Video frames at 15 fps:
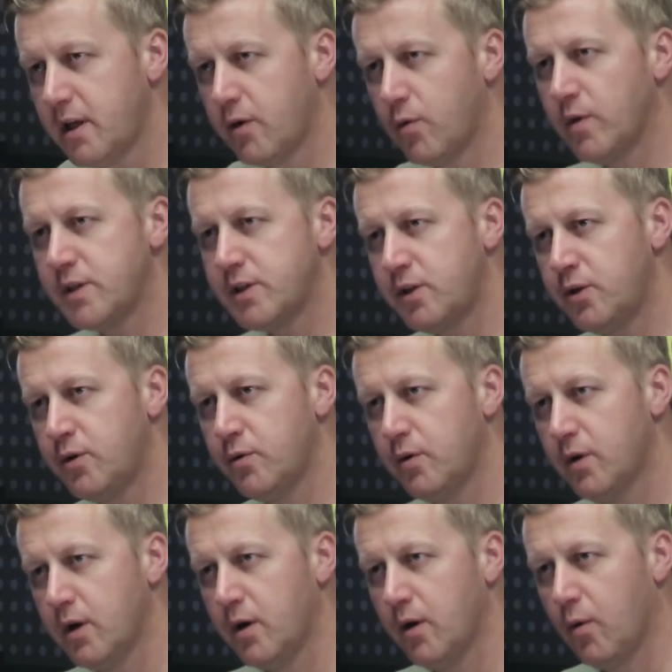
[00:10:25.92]
he always knew
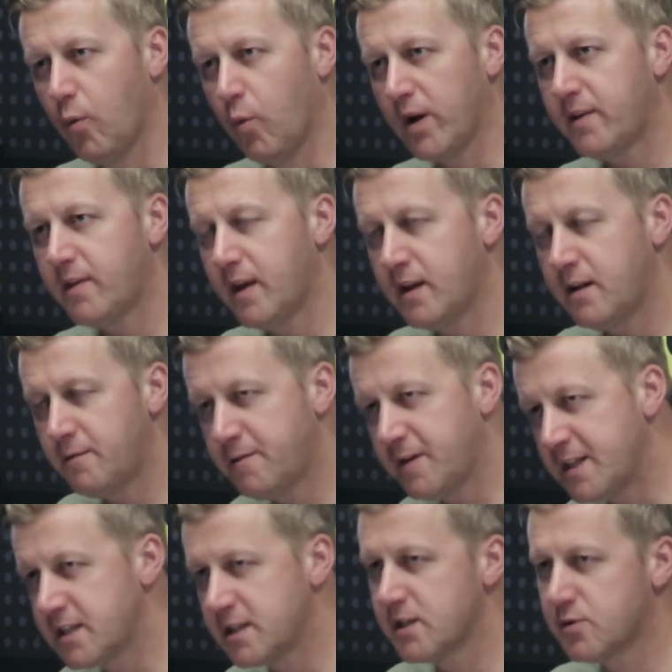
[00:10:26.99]
what their
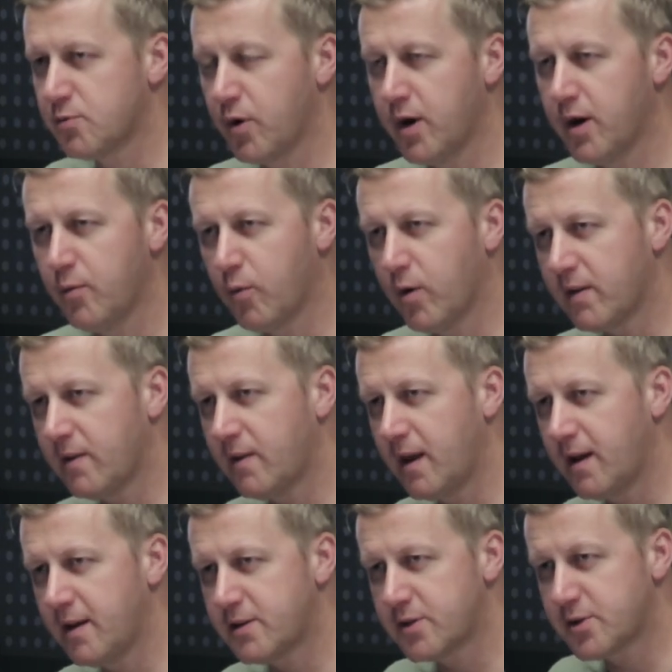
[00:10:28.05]
defenses were, what
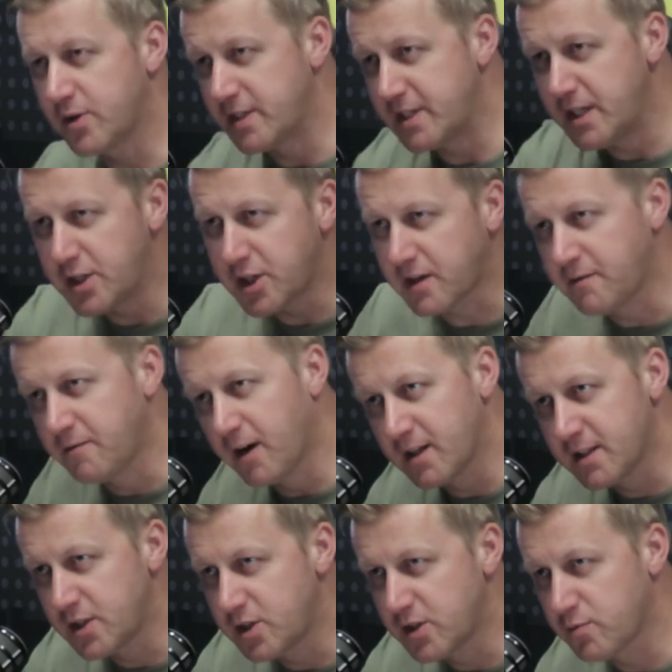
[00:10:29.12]
their strategic
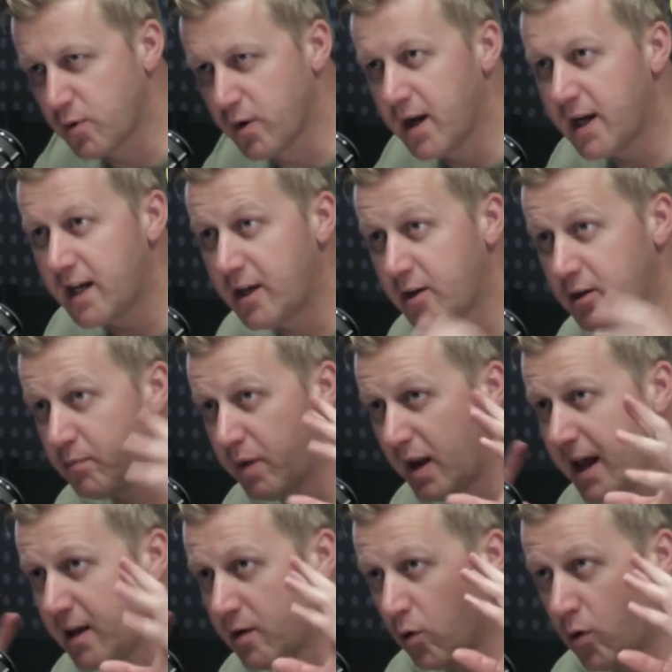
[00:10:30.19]
advantages were, and he could
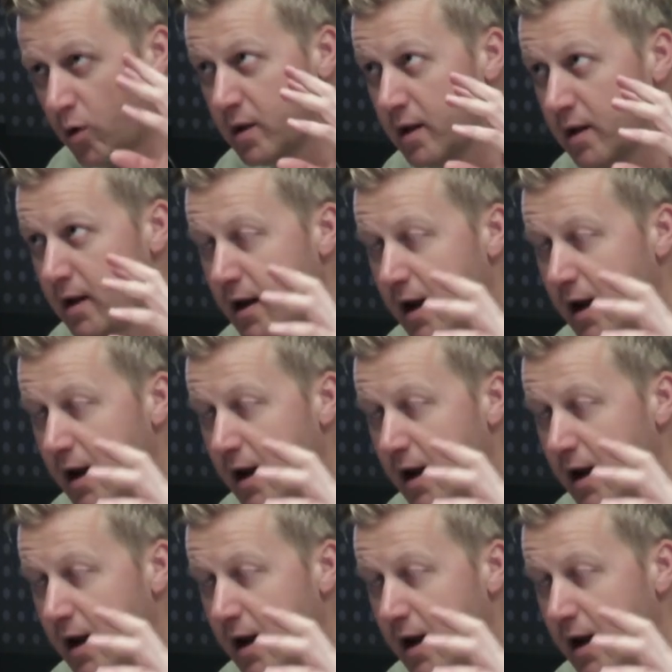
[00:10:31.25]
play it all